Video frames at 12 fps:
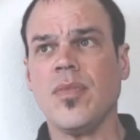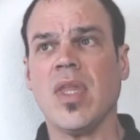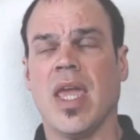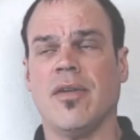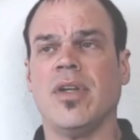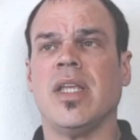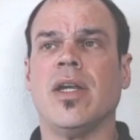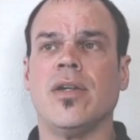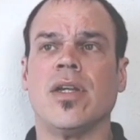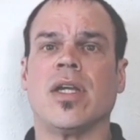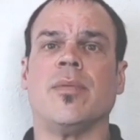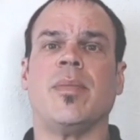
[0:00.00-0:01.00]
Every year
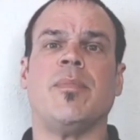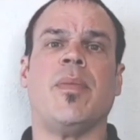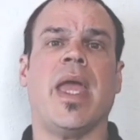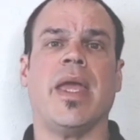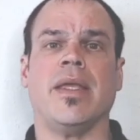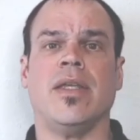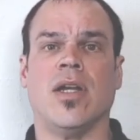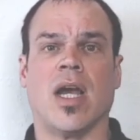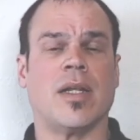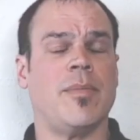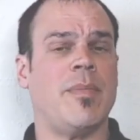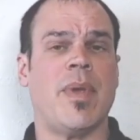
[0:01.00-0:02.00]
you're not
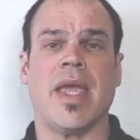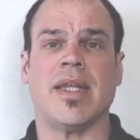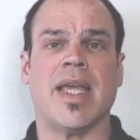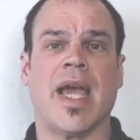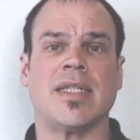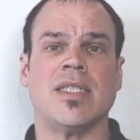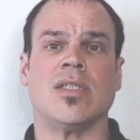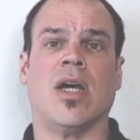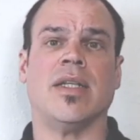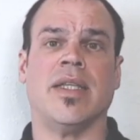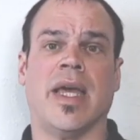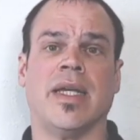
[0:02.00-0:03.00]
going to be paying taxes
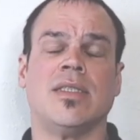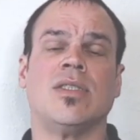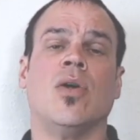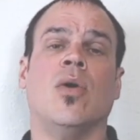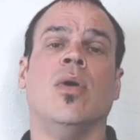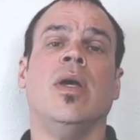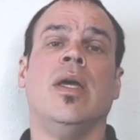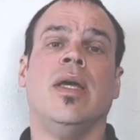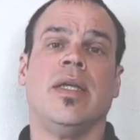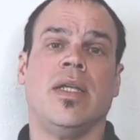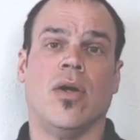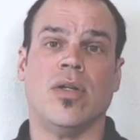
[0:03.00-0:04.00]
on that, so
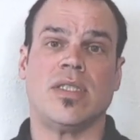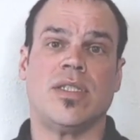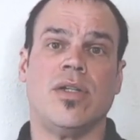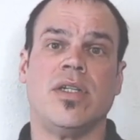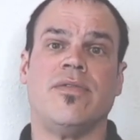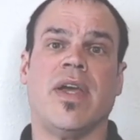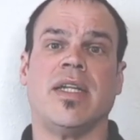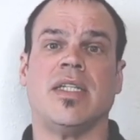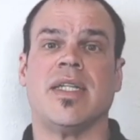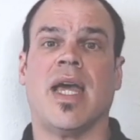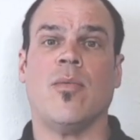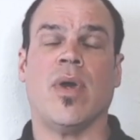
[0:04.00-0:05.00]
it's to your
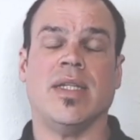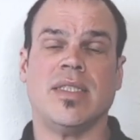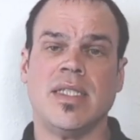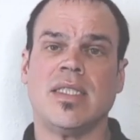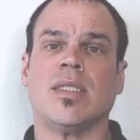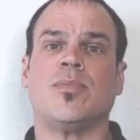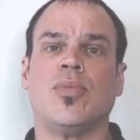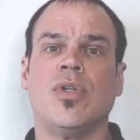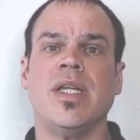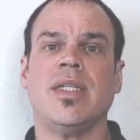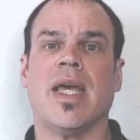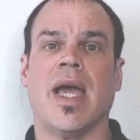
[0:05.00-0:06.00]
advantage that way. And since it's
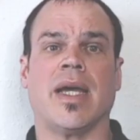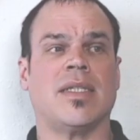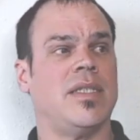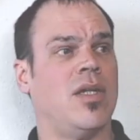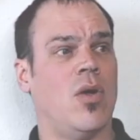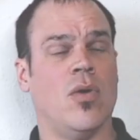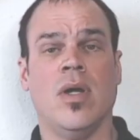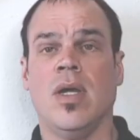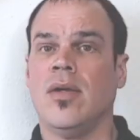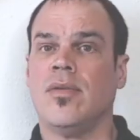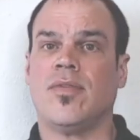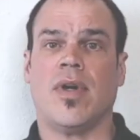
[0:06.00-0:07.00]
pre-tax,
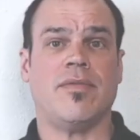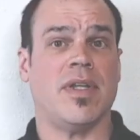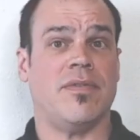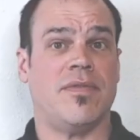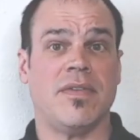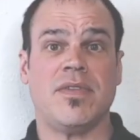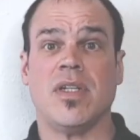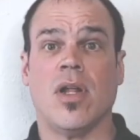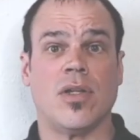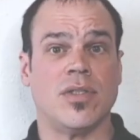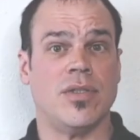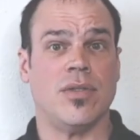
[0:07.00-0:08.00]
for every
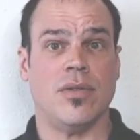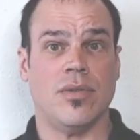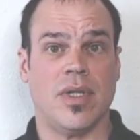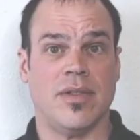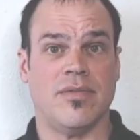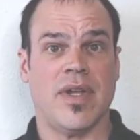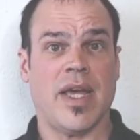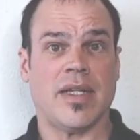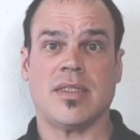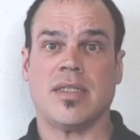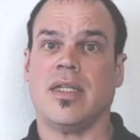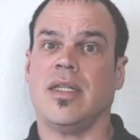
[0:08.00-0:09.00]
$50 you
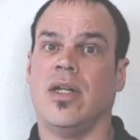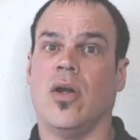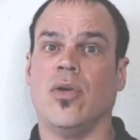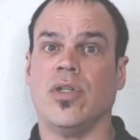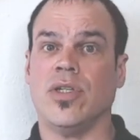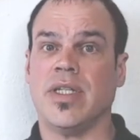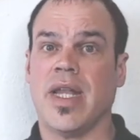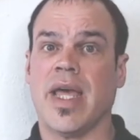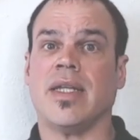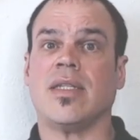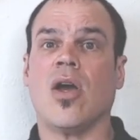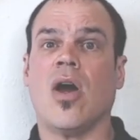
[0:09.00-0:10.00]
invest, your
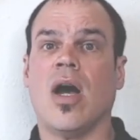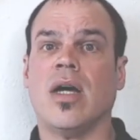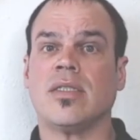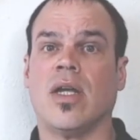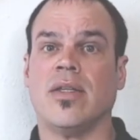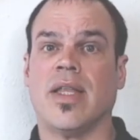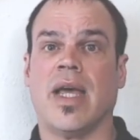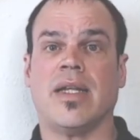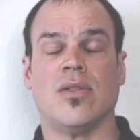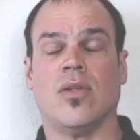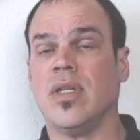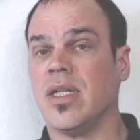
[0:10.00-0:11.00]
net cost on that
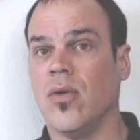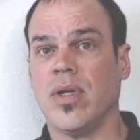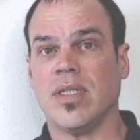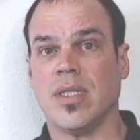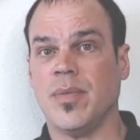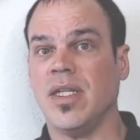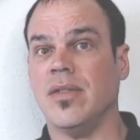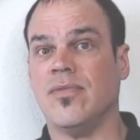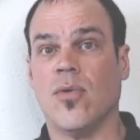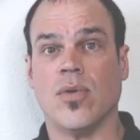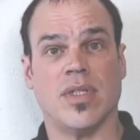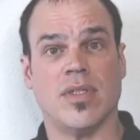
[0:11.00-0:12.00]
is only going to be
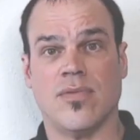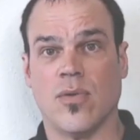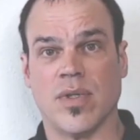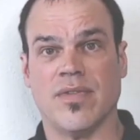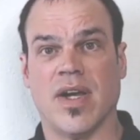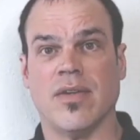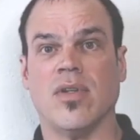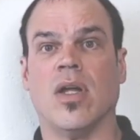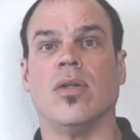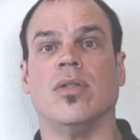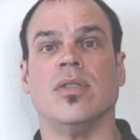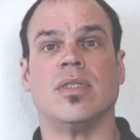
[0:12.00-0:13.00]
$40 to
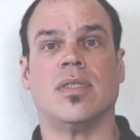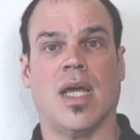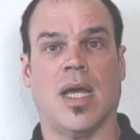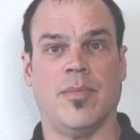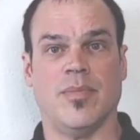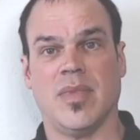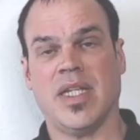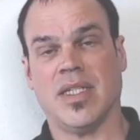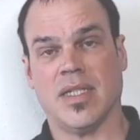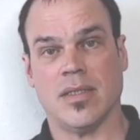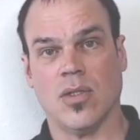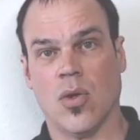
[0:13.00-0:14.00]
$45 in
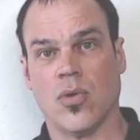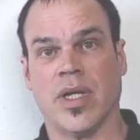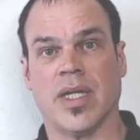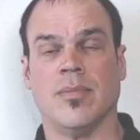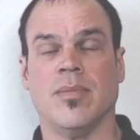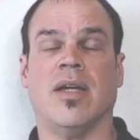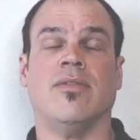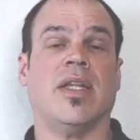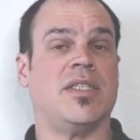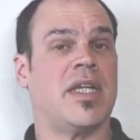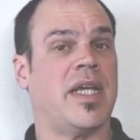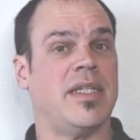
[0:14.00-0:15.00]
a lower income level.
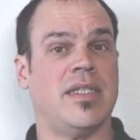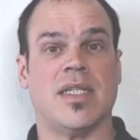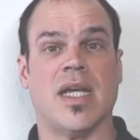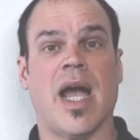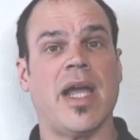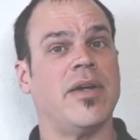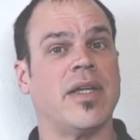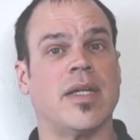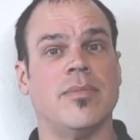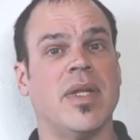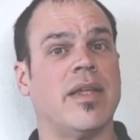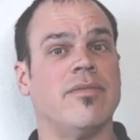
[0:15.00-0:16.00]
As you get into higher
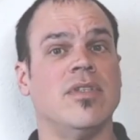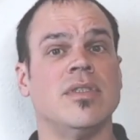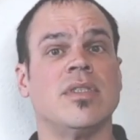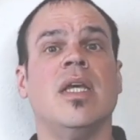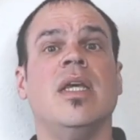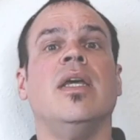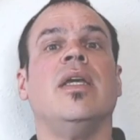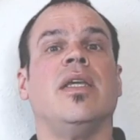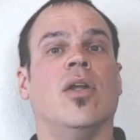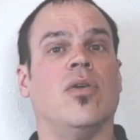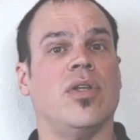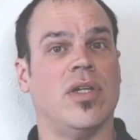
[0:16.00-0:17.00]
income levels,
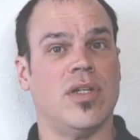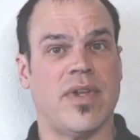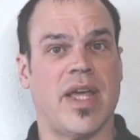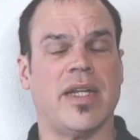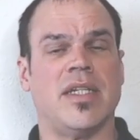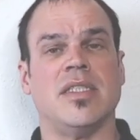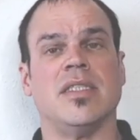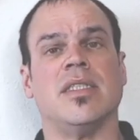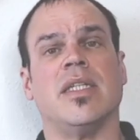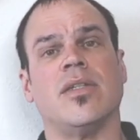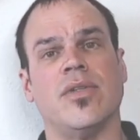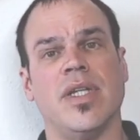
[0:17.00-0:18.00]
your advantage is
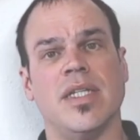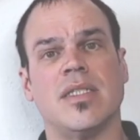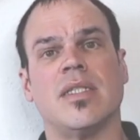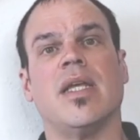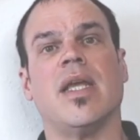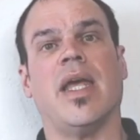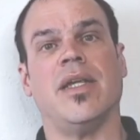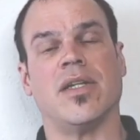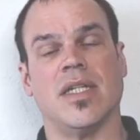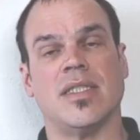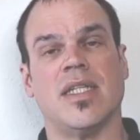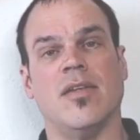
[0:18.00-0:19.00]
increased, and you're
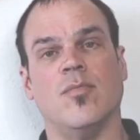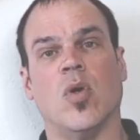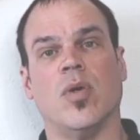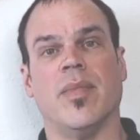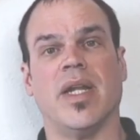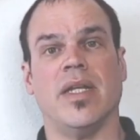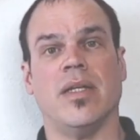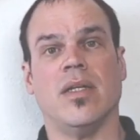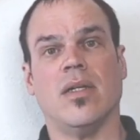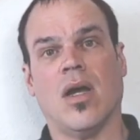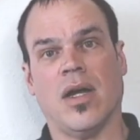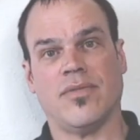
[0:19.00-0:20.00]
going to save more
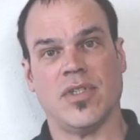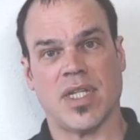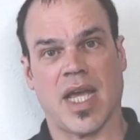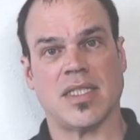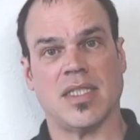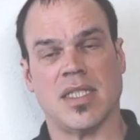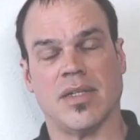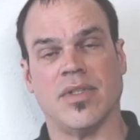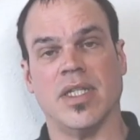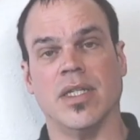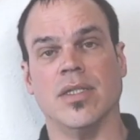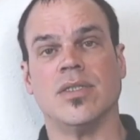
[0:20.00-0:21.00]
money off your taxes
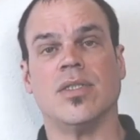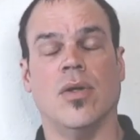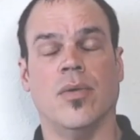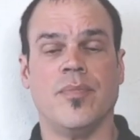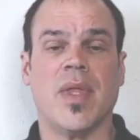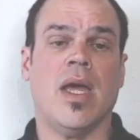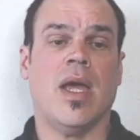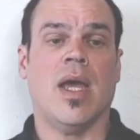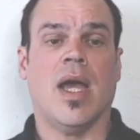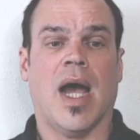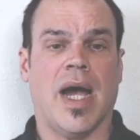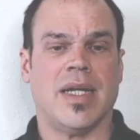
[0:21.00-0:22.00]
every year. So
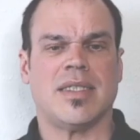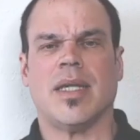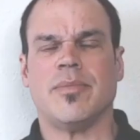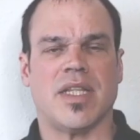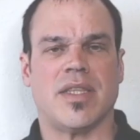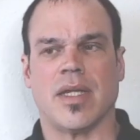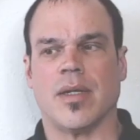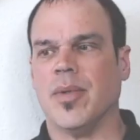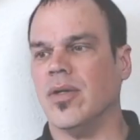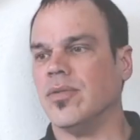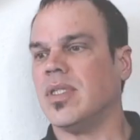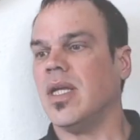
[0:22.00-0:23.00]
something to think
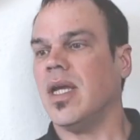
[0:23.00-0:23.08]
about.